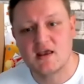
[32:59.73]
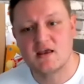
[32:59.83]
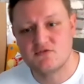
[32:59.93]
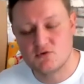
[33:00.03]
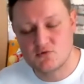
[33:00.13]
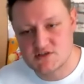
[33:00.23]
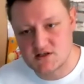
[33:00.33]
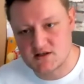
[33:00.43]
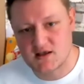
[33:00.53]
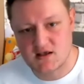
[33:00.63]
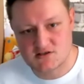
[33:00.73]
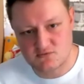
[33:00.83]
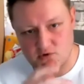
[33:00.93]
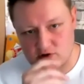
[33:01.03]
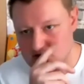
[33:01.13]
If it was in the case
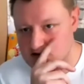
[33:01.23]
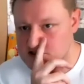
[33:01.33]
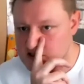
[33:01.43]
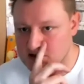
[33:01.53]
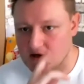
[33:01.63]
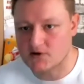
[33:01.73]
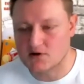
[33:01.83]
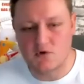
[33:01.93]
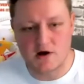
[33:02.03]
of what you just said, Duncan,